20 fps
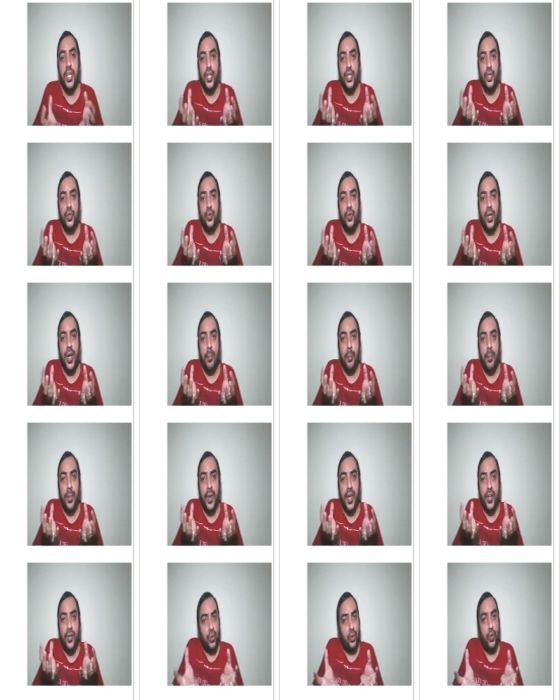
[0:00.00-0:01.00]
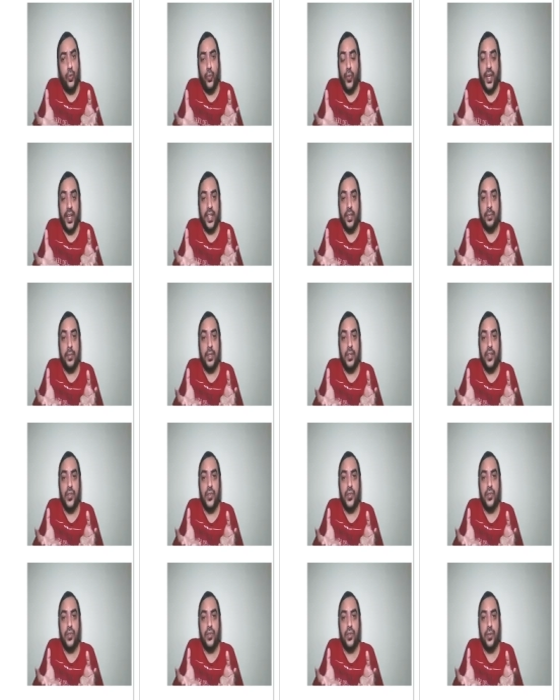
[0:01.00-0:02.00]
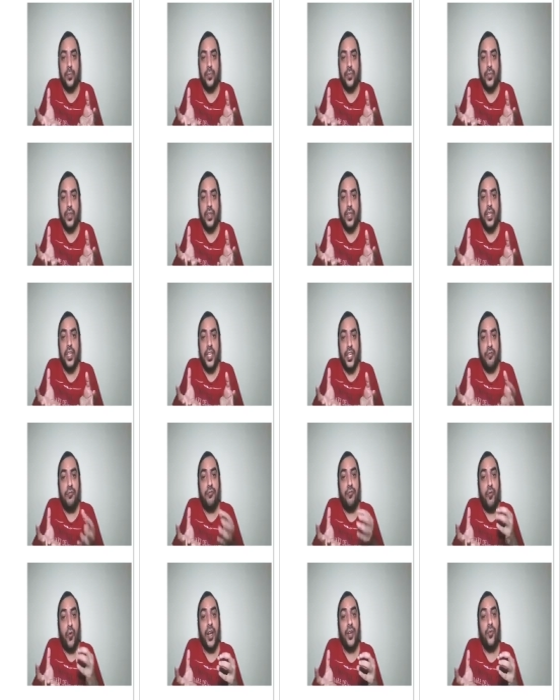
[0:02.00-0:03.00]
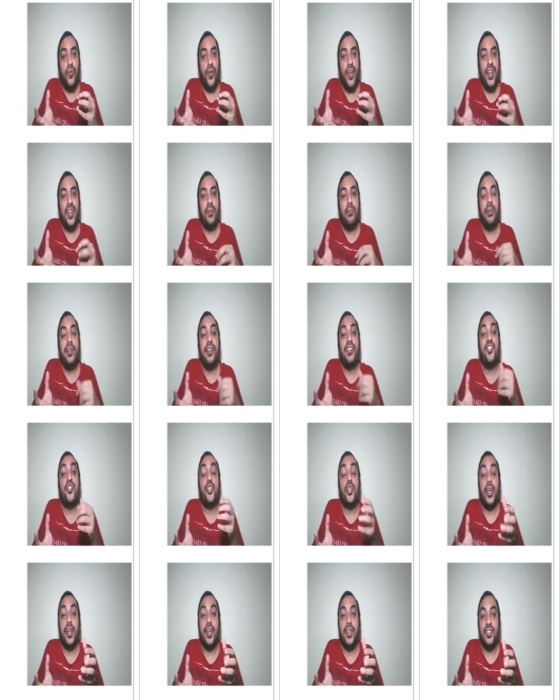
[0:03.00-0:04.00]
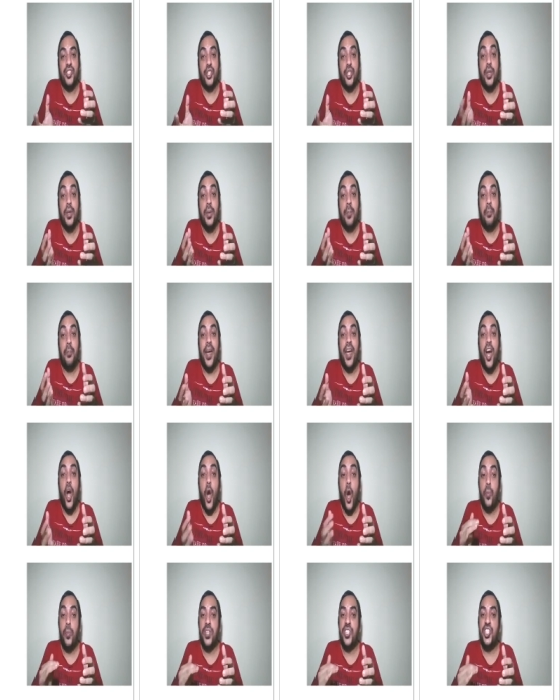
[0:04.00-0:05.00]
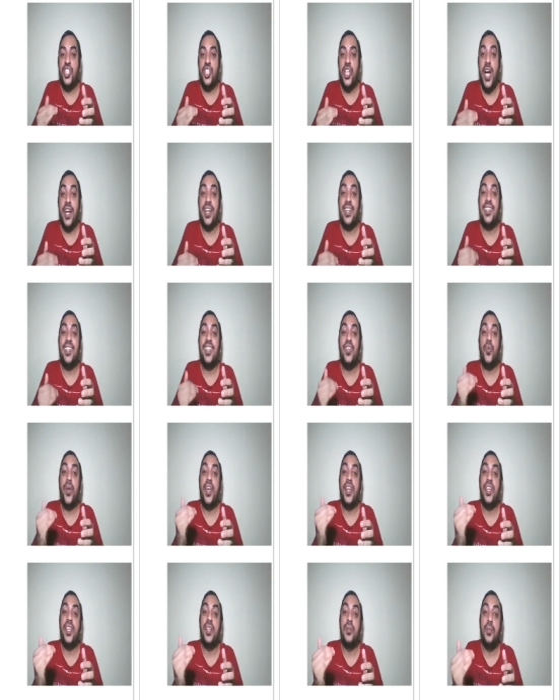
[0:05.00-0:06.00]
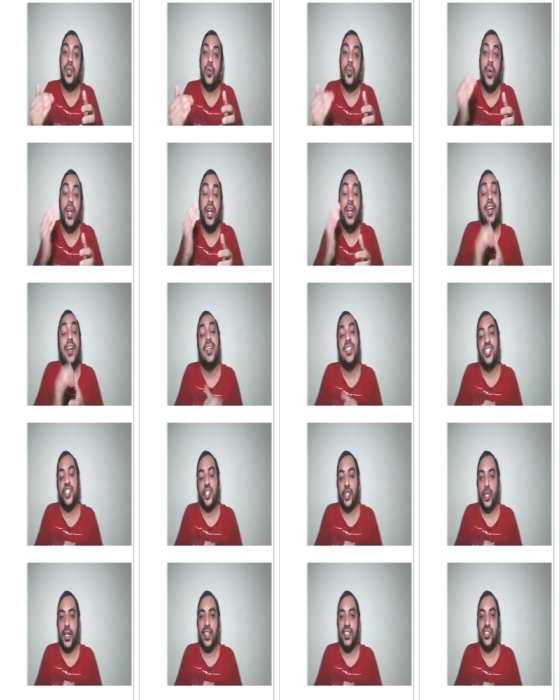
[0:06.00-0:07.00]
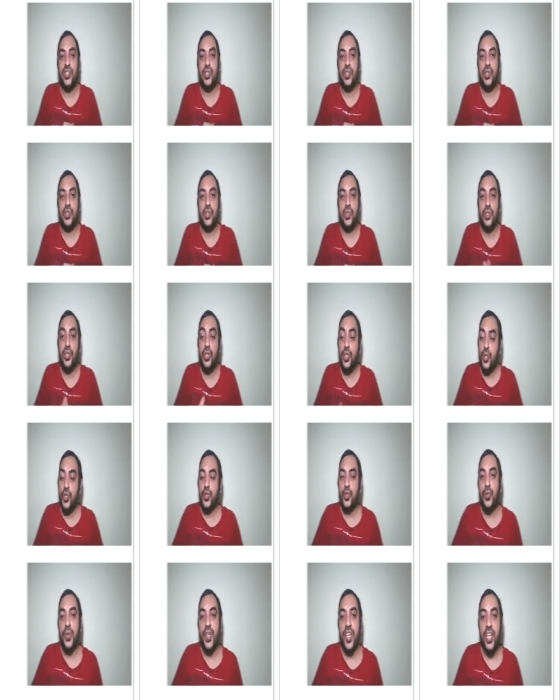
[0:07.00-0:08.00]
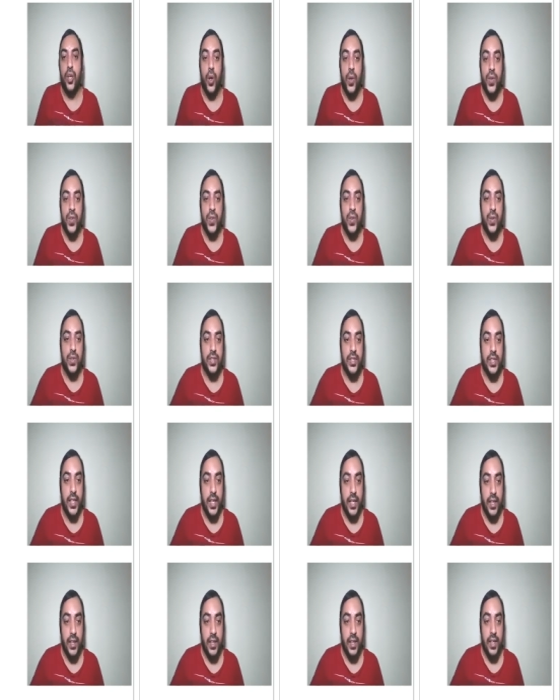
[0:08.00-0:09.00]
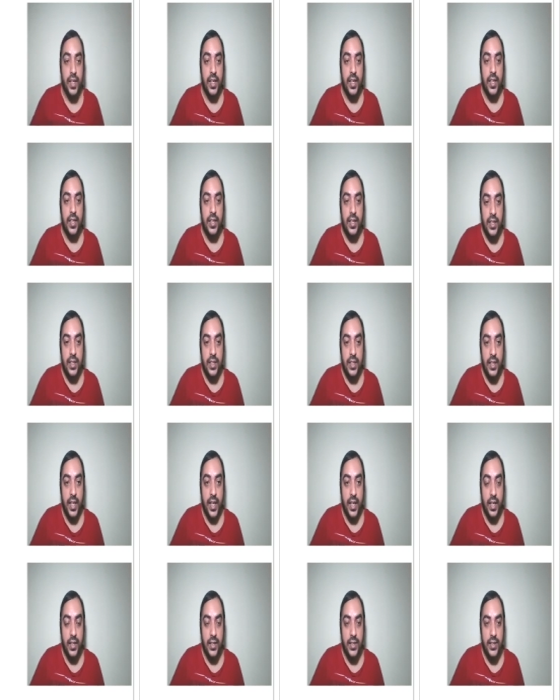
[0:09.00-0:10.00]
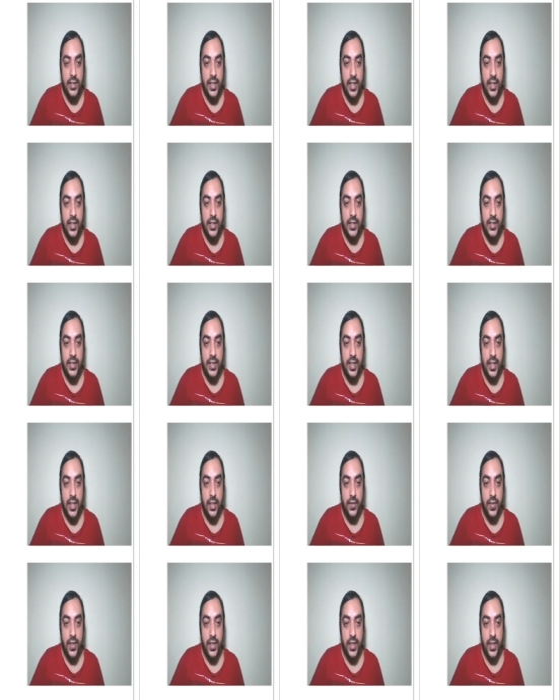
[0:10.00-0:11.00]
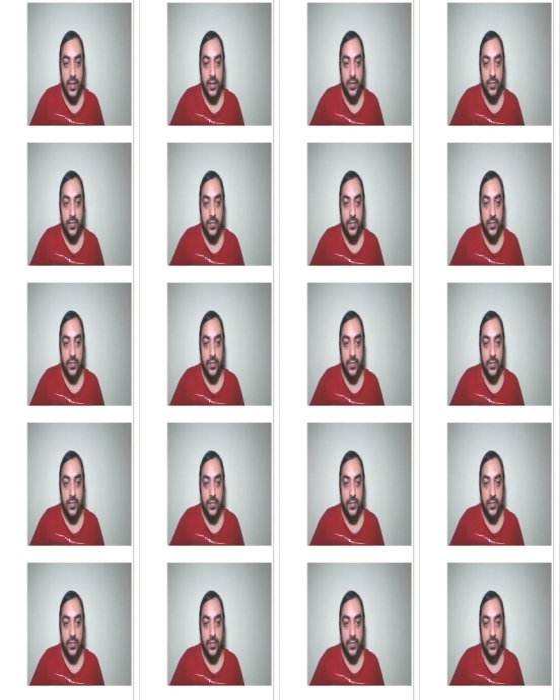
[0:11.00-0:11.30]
You compare two variables. If one variable change, by how much another variable will change. So we can also say like a sensitivity.